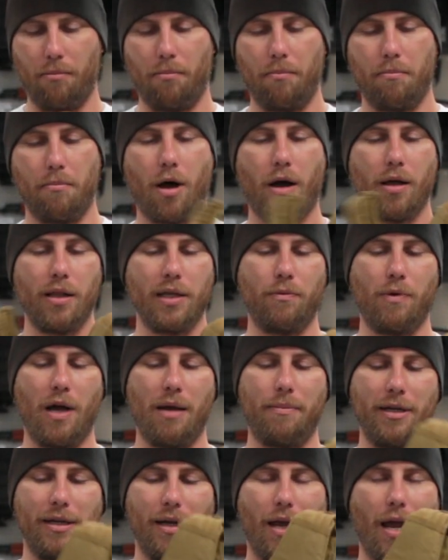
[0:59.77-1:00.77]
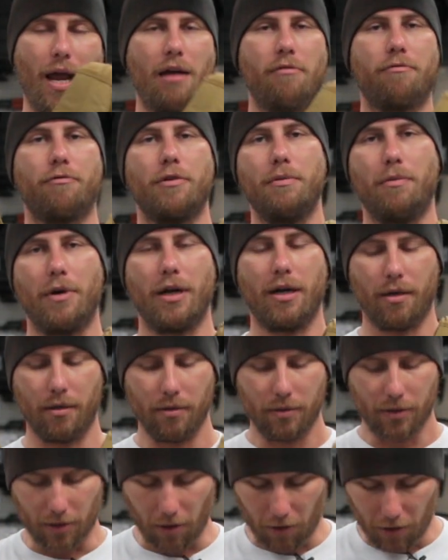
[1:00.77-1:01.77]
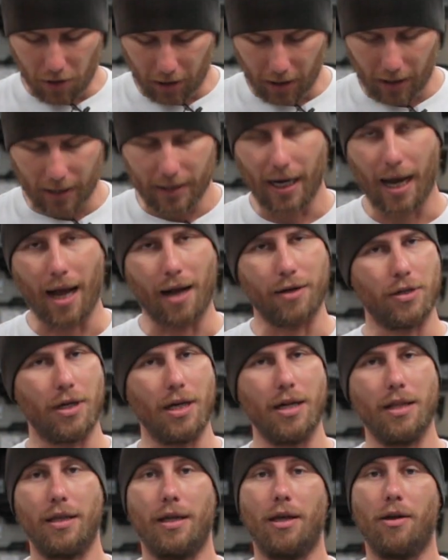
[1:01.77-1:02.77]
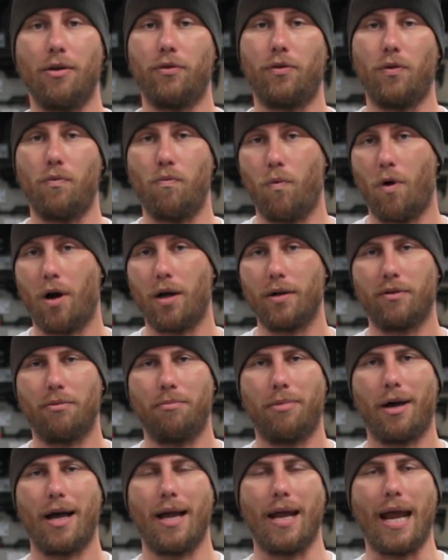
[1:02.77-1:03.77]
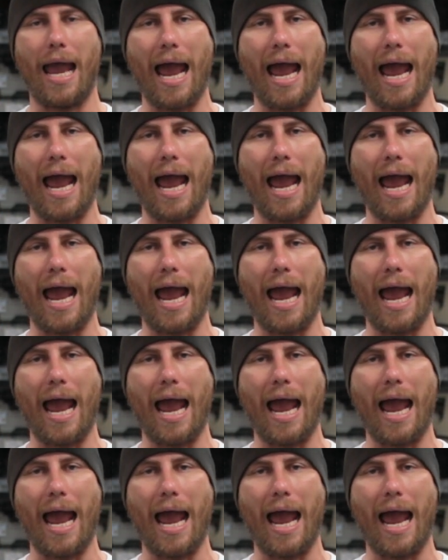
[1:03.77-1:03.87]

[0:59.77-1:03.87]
Molle webbing everywhere, so you can attach anything else you want to buy